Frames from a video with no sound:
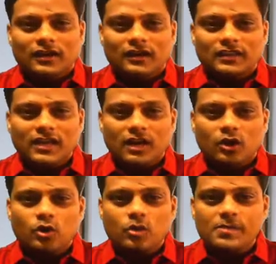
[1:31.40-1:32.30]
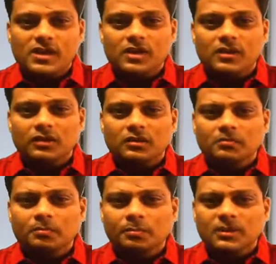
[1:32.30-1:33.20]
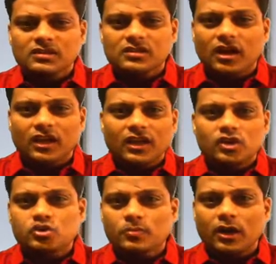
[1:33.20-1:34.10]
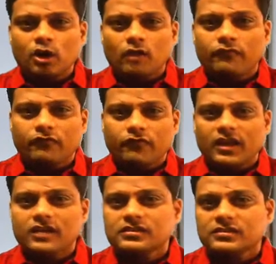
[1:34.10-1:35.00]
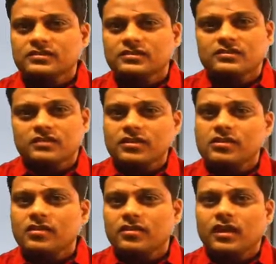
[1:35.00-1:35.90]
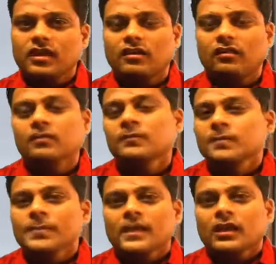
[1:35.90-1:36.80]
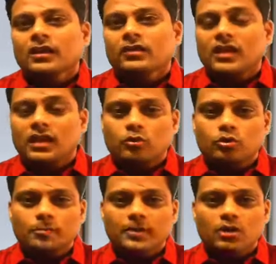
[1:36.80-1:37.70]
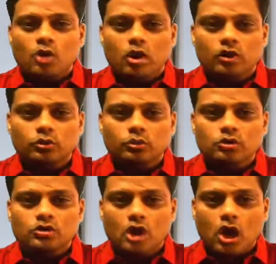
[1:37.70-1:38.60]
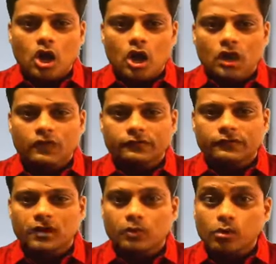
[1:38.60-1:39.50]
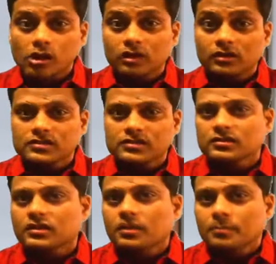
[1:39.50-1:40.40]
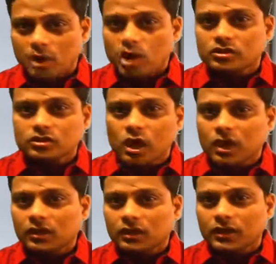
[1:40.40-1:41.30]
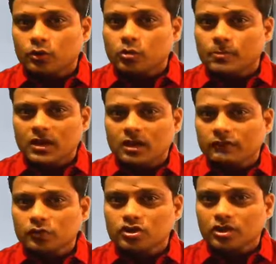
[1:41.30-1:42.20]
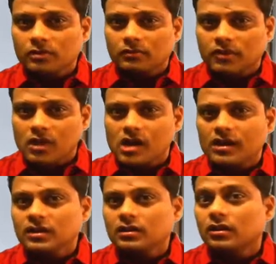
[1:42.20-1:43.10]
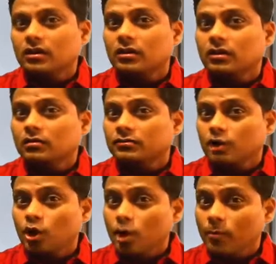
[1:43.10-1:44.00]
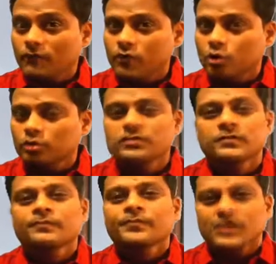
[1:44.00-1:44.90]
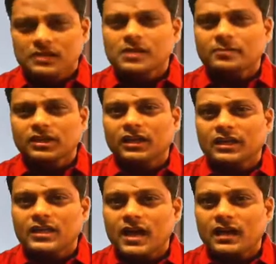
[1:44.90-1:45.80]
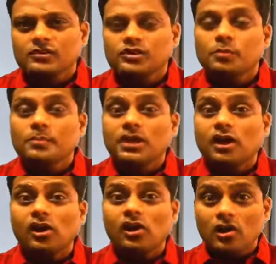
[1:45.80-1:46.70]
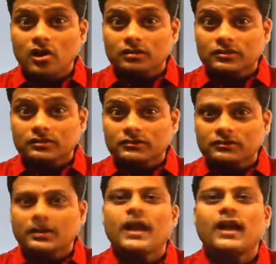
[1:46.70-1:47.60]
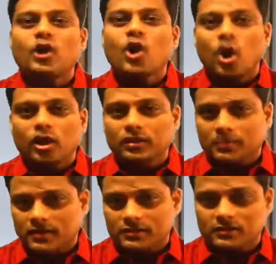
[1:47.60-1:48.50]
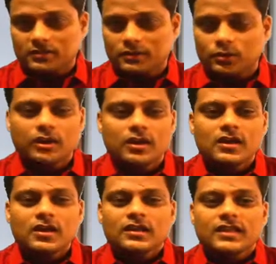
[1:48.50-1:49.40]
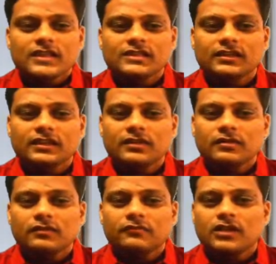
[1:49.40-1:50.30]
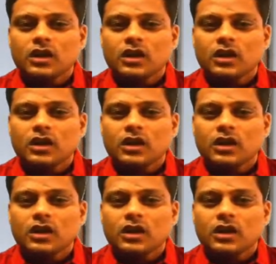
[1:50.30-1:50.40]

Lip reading: There could be misarrangement of phrases here and there. There could be wrong use of words because there could be confusion regarding the homophones, something like that. So be alert and all the best. Okay, that's it then. Without